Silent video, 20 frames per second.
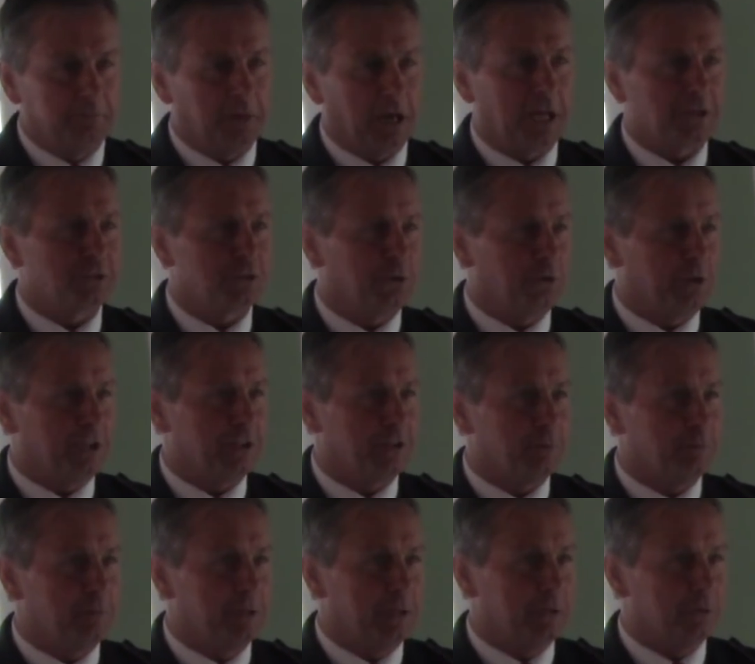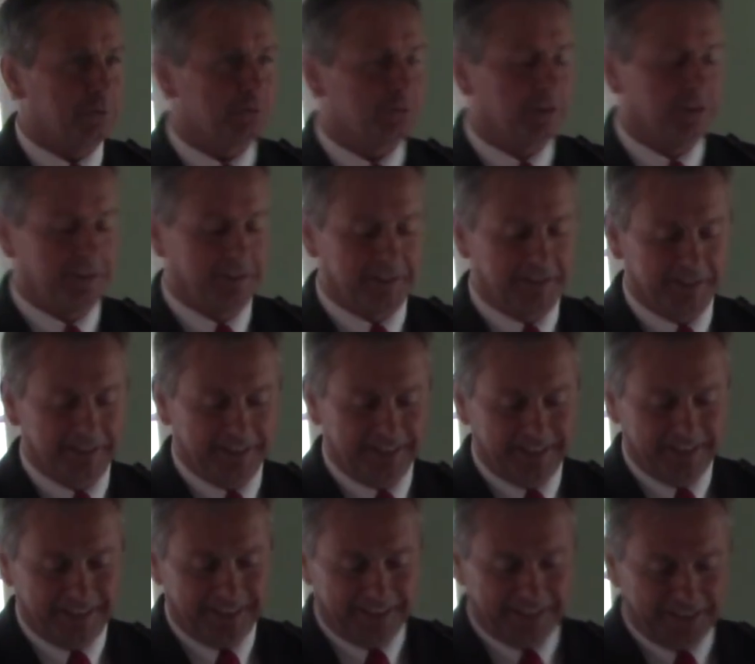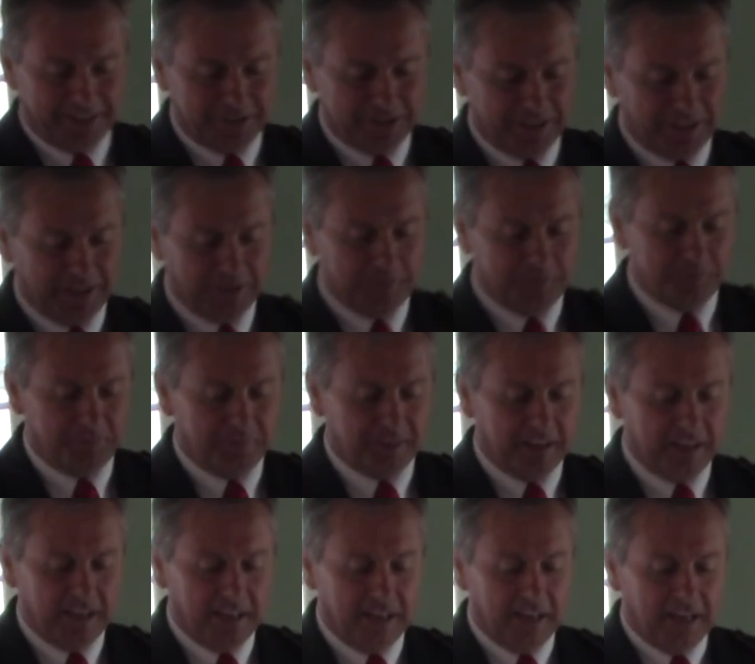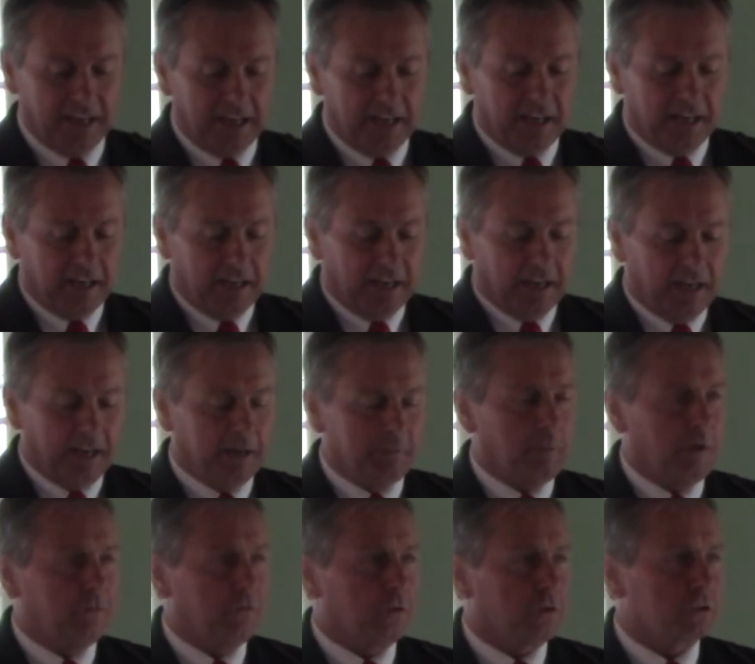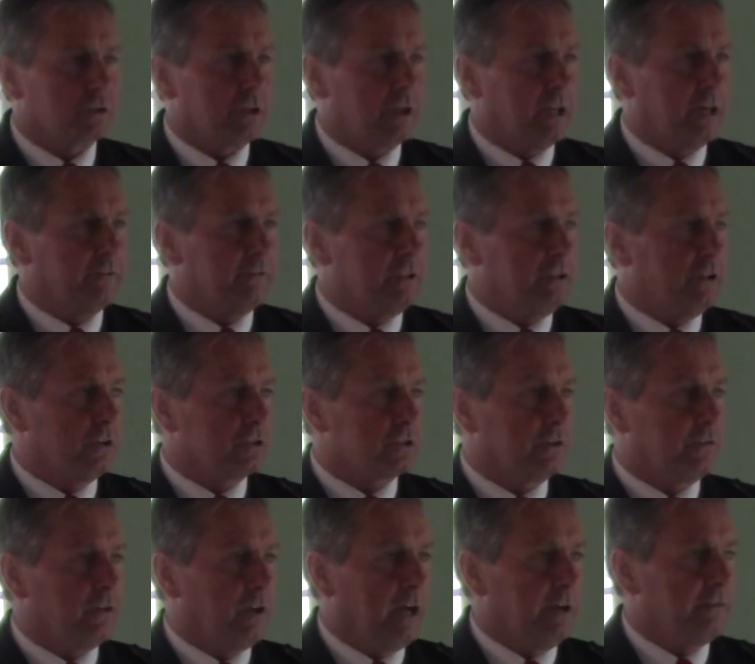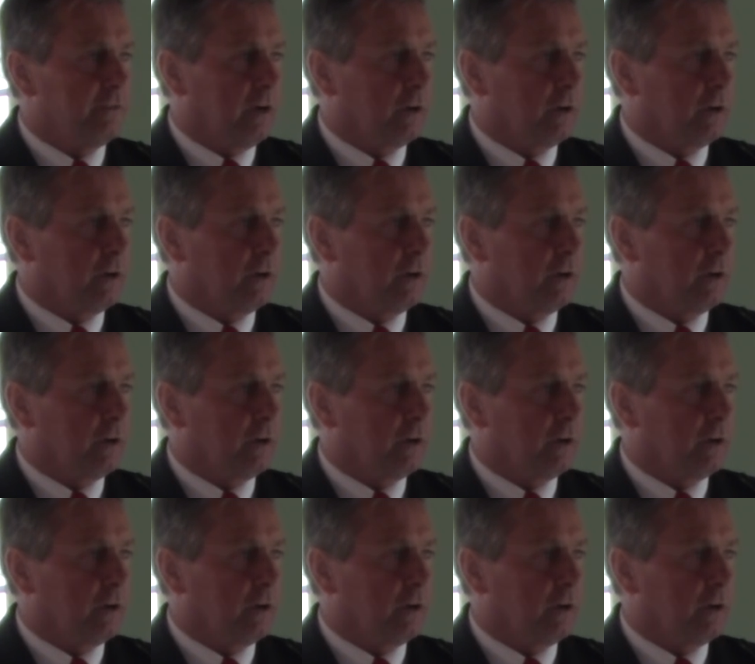but I still get the bills. So, my first 11 years of life,